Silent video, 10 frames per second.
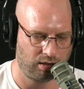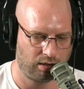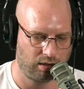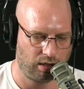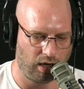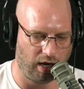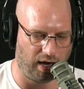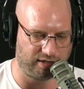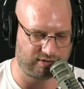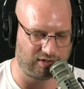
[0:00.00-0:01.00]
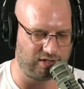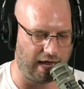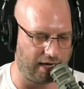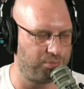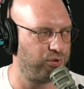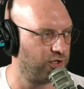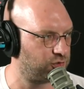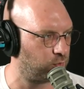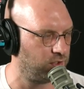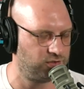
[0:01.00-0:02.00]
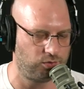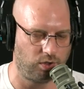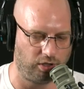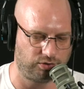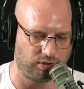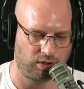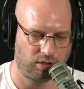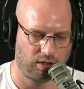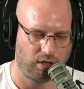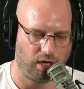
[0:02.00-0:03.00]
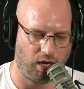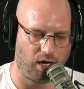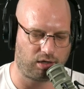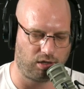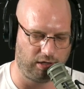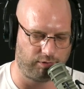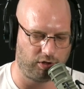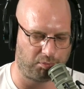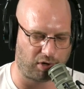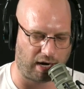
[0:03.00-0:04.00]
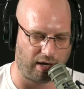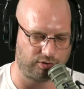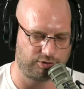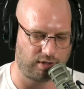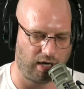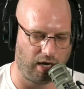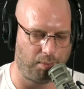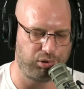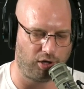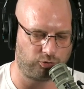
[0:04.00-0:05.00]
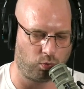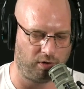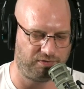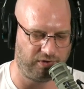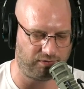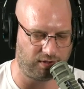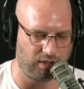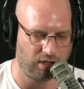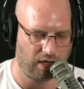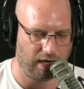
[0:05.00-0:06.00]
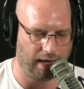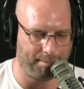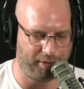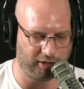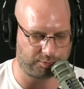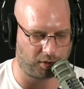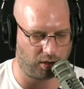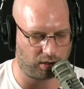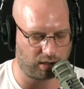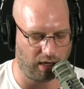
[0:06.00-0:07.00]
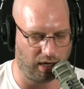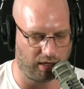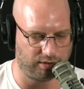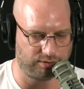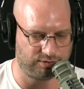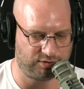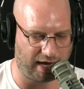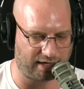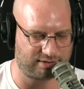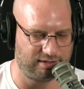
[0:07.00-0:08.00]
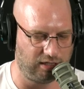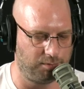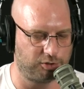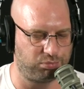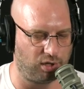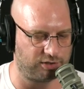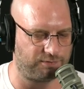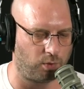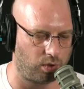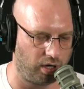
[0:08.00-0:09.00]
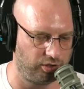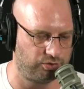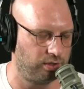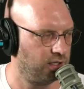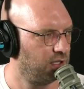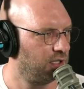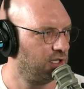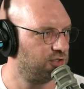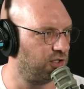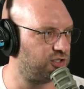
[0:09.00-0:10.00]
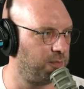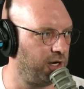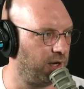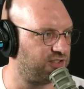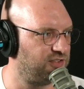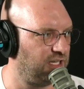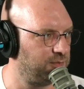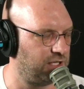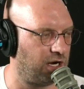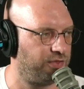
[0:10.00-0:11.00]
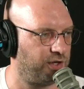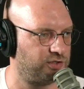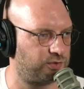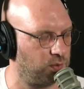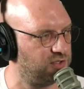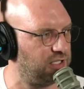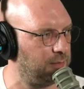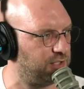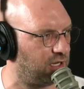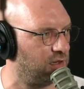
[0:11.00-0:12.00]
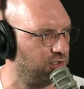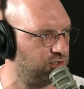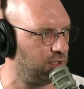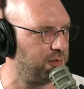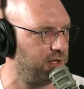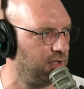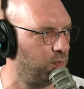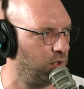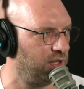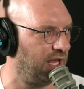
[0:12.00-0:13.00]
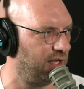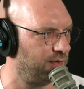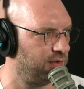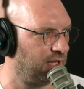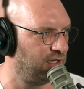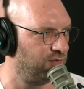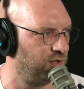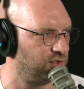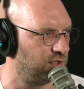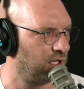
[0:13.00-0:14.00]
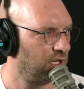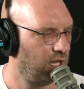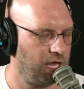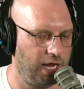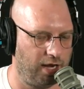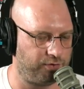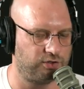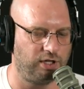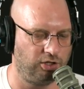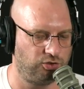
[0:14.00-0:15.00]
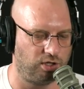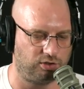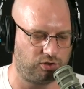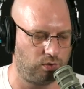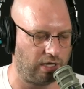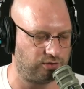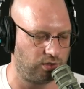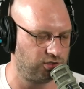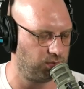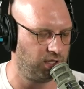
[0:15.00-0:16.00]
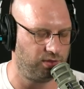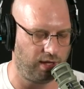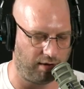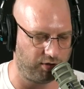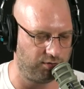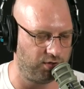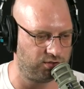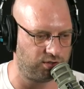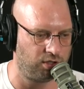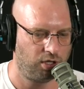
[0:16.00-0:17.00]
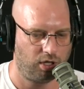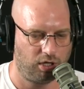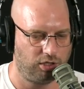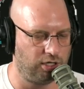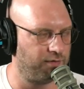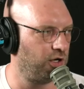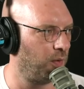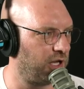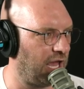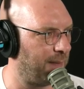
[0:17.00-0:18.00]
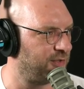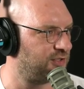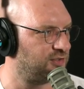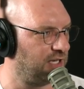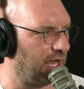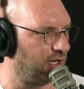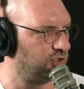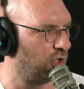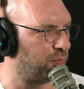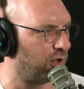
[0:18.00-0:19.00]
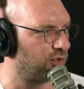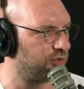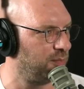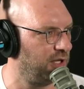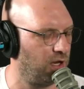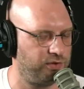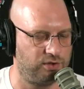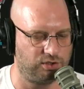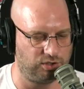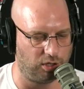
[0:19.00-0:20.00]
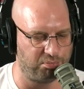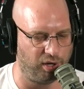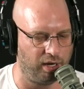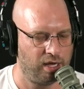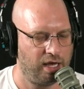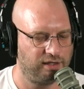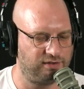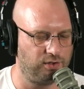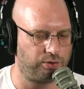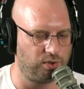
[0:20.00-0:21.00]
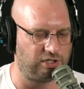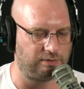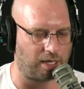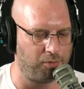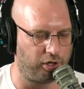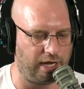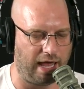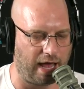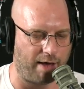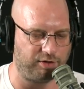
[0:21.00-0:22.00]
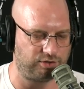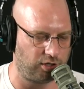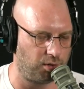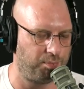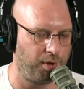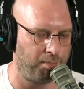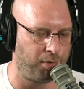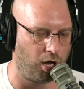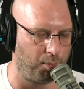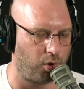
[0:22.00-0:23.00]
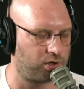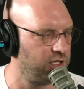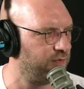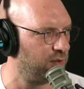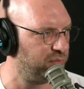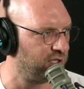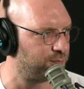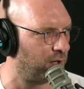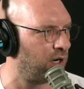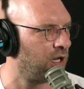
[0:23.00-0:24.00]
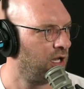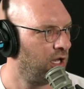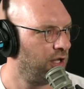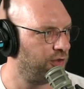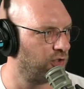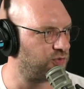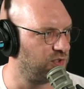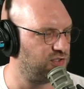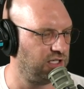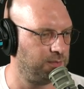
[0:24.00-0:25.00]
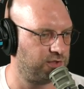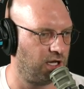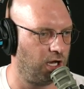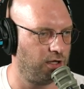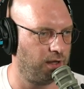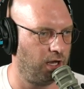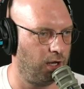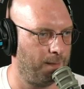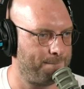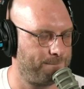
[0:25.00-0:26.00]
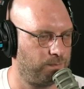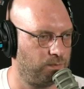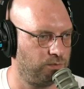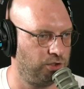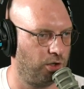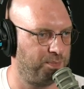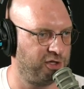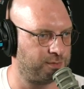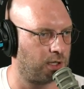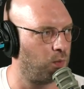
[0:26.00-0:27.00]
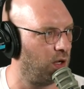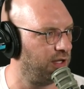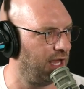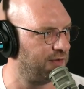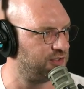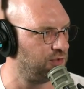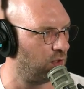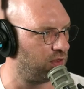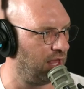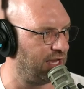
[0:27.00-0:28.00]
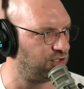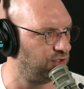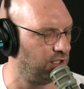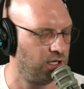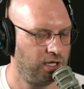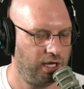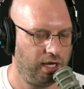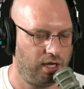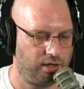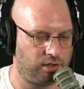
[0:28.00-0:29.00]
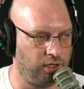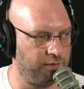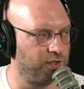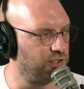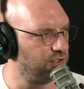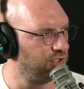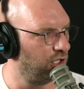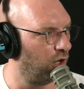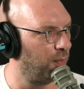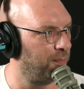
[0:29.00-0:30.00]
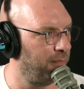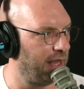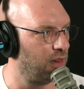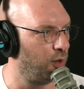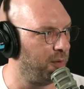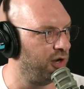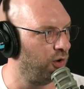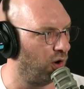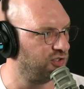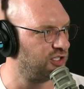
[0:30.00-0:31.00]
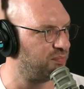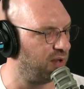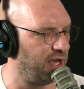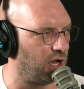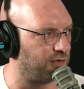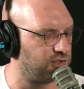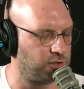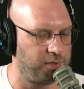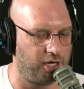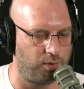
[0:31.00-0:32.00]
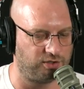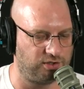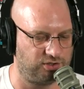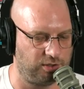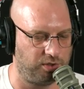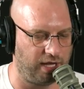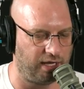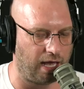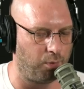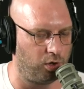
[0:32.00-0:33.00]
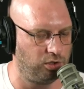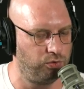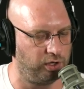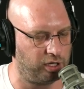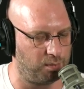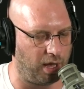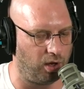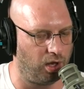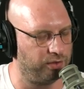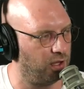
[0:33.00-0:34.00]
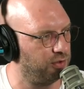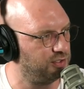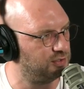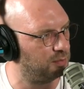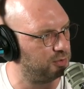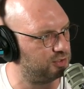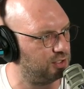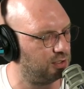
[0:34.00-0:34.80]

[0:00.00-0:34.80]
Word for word: Okay. Uh, Cincinnati plus twenty two hundred. Uh, Cleveland, the Browns, uh, plus 150, and Pittsburgh, uh, Zach's team is plus 400. So there's some interesting teams there. There's three teams that could legitimately mm-hmm. win that that division. And if there's an injury or two, as there is with every division, you never know what could happen. Cincinnati, Joe Burrow is going to be healthy this year, but the two, three teams I'm looking at obviously are uh, Baltimore, Cleveland, and Pittsburgh. Those three teams, uh, uh, you know, Pittsburgh won the AFC North last year. Cleveland, you know, made a little bit of noise in the playoffs. It's going to be interesting to see what they got. What are you thinking about on, on these numbers here?